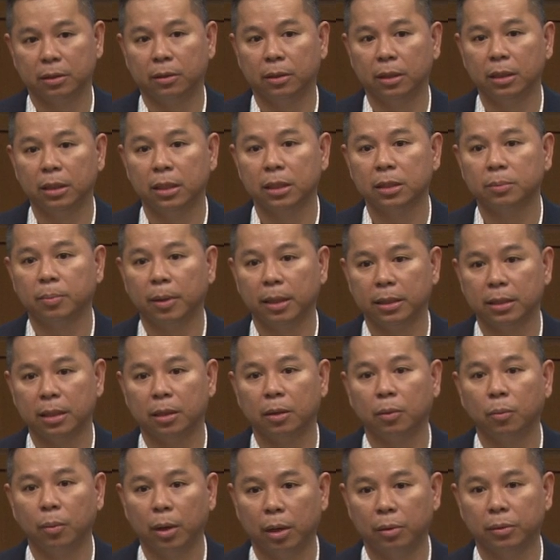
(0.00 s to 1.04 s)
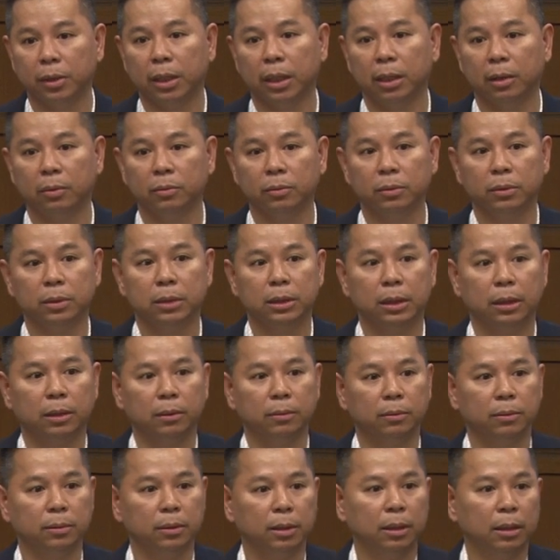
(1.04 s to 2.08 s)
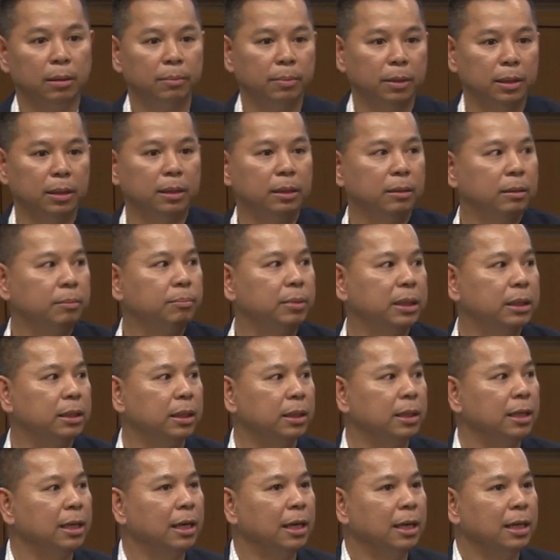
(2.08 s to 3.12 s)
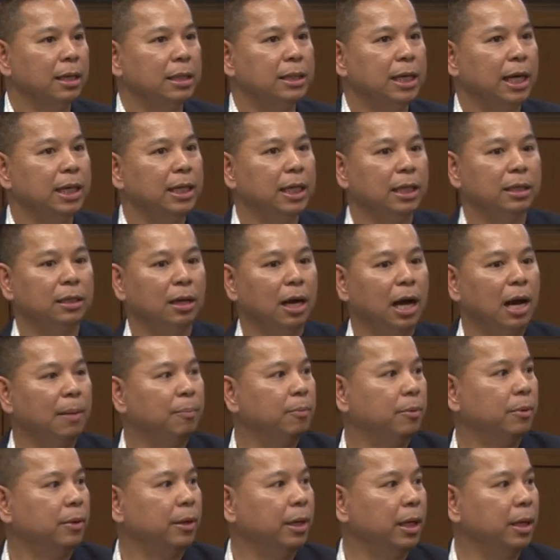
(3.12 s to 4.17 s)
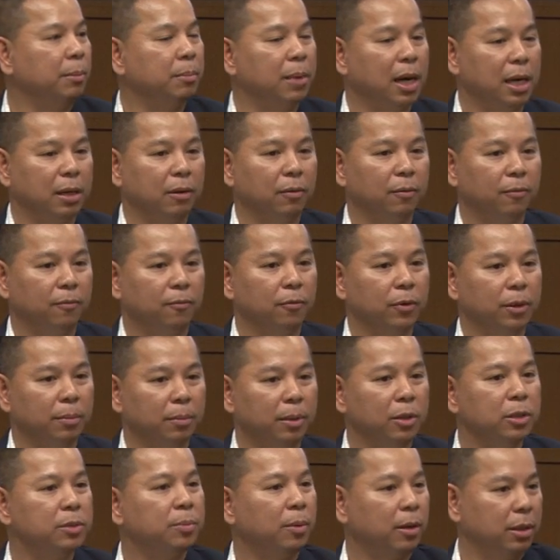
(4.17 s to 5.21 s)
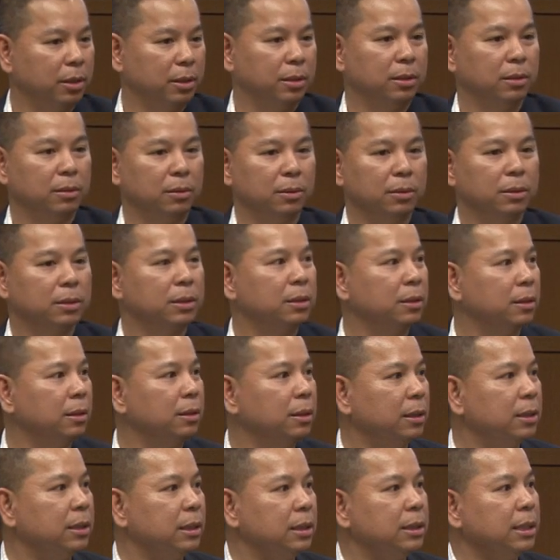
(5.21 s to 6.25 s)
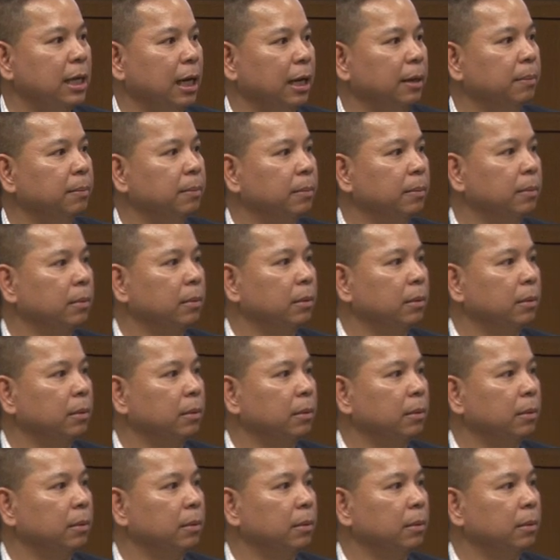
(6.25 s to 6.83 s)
are in this space that are well known. So but, but the, saying that the operating model, for the most part, is the same.